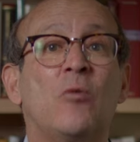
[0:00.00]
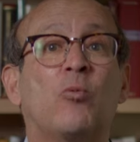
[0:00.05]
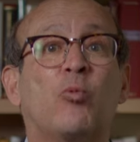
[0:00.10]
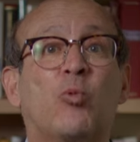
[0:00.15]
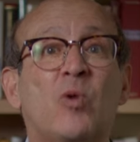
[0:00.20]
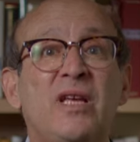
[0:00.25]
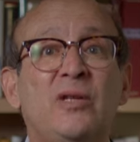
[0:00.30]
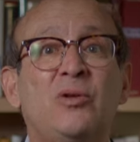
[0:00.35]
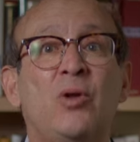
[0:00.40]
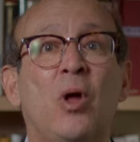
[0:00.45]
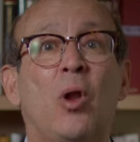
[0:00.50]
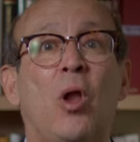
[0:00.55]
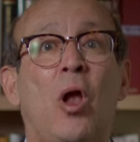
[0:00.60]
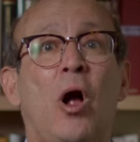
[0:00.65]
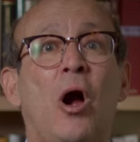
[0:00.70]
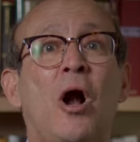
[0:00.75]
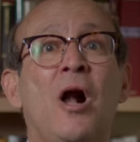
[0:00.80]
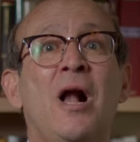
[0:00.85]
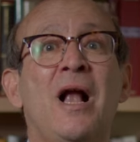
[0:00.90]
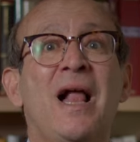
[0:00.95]
Read the
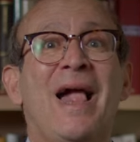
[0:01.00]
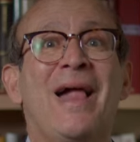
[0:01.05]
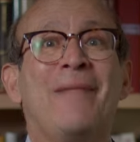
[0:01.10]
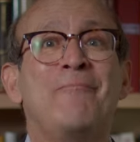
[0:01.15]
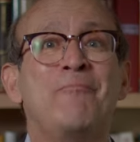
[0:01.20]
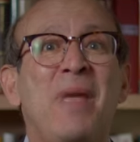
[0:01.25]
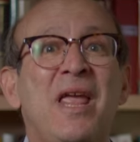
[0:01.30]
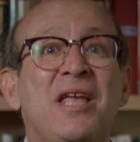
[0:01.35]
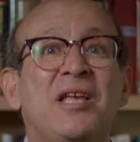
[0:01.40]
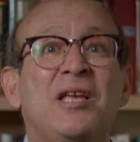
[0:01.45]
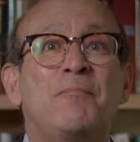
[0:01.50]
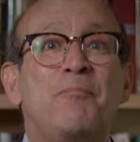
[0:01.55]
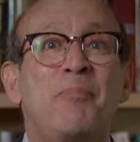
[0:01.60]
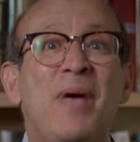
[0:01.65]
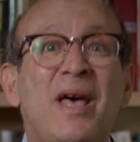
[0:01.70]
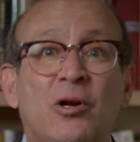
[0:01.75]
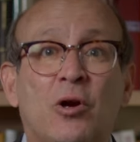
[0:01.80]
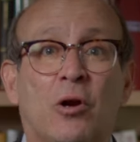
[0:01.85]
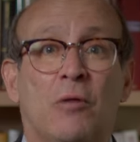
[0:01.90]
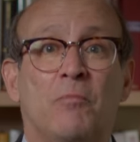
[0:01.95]
law and make it
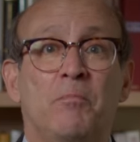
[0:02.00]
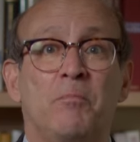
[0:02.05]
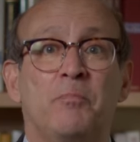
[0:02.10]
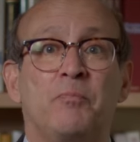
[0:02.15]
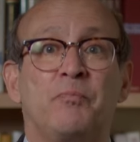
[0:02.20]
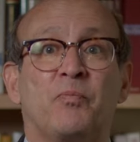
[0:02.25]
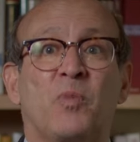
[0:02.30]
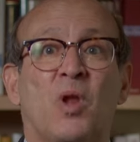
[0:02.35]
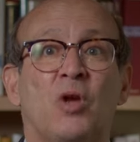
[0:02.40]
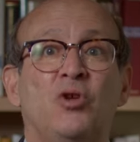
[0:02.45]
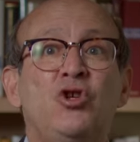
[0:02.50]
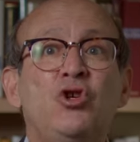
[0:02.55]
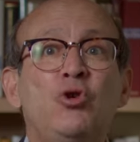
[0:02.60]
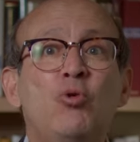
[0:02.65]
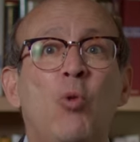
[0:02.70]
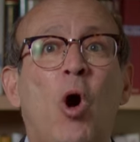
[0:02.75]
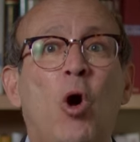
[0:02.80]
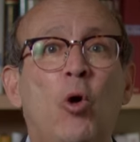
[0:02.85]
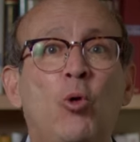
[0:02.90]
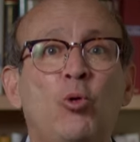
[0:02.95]
better.
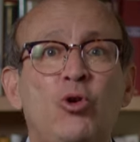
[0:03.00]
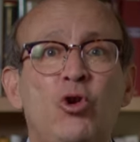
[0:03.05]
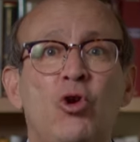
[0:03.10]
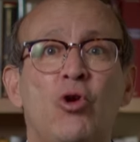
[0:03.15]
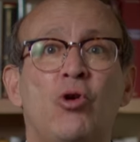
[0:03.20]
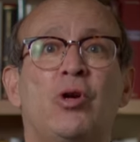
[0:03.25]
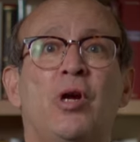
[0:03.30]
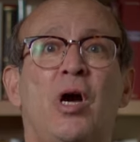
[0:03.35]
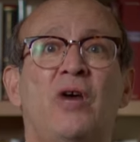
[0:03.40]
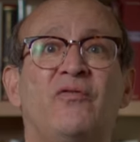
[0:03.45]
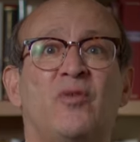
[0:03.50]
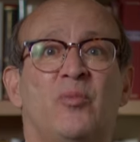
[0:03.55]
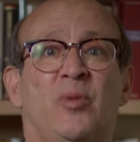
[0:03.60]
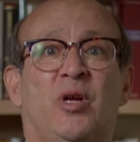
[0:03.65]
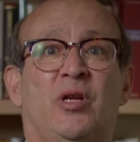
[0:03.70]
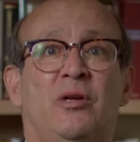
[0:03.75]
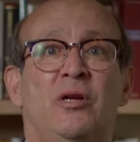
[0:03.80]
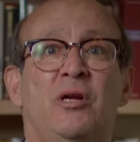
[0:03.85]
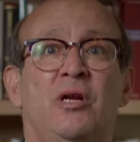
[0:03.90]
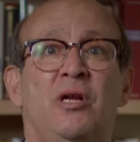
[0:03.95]
You own your
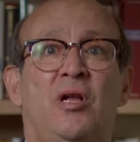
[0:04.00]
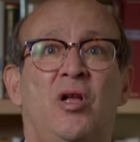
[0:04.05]
government.